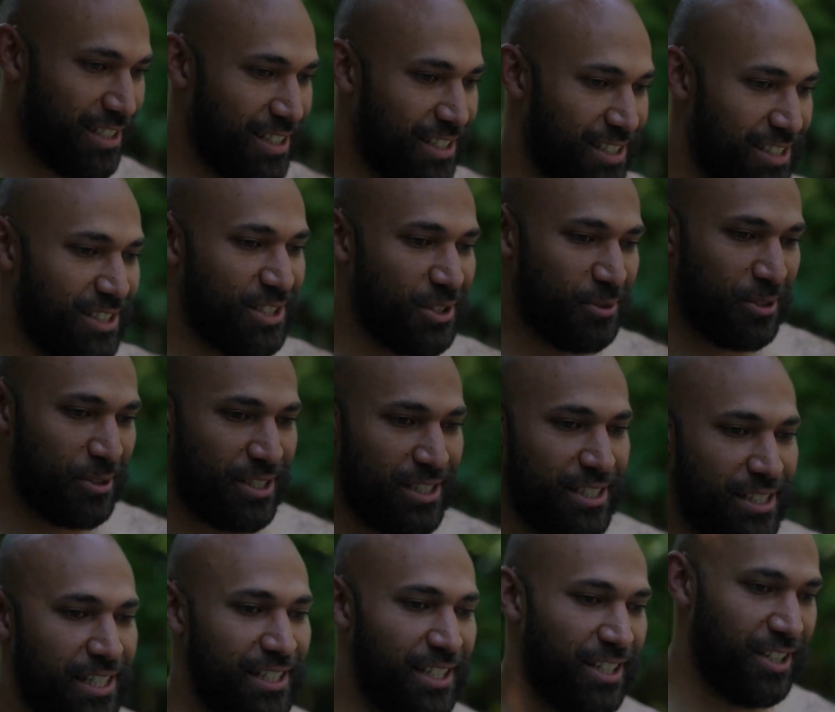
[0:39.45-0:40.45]
And so we
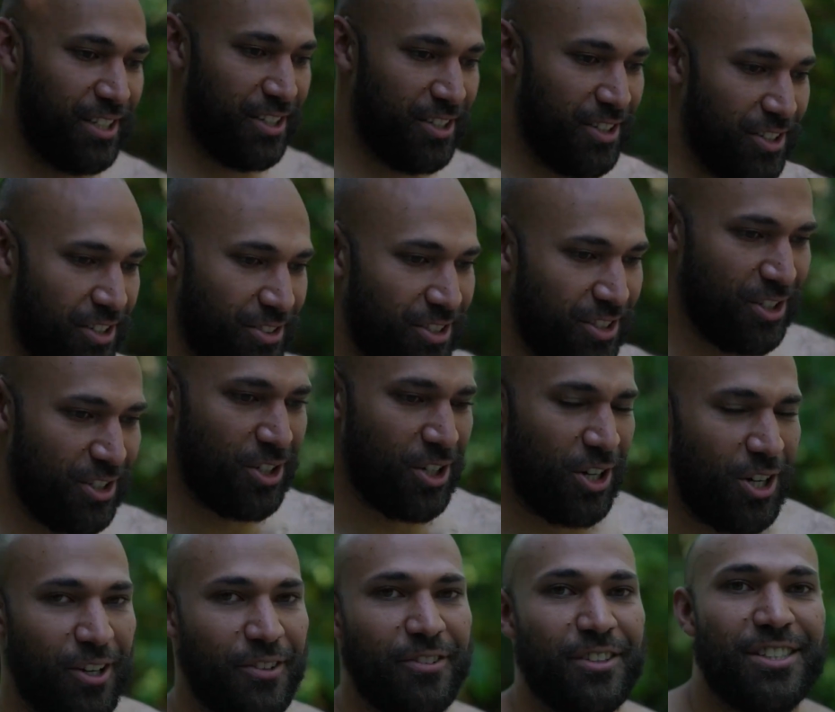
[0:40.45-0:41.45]
see
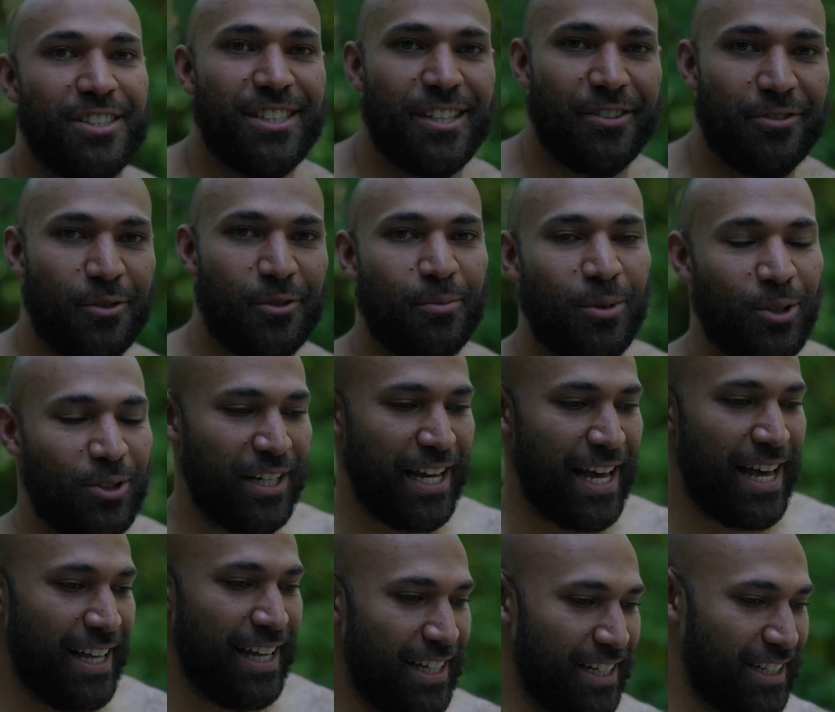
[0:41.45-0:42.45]
all these different
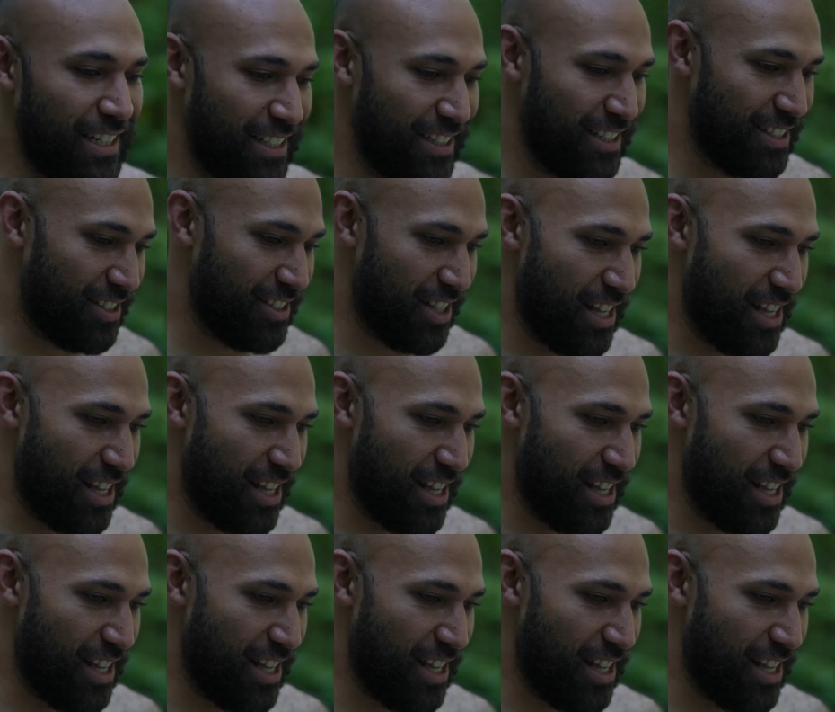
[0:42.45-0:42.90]
modalities